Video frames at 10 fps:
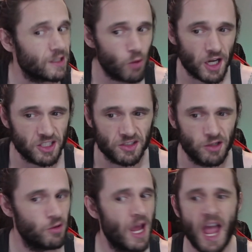watches
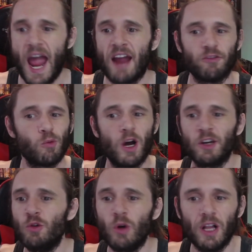you, everyone
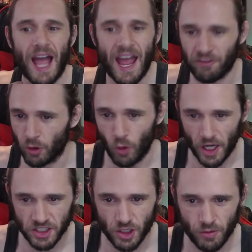who will ever
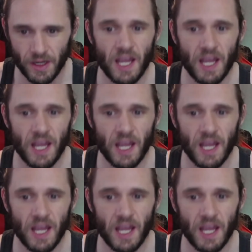watch you.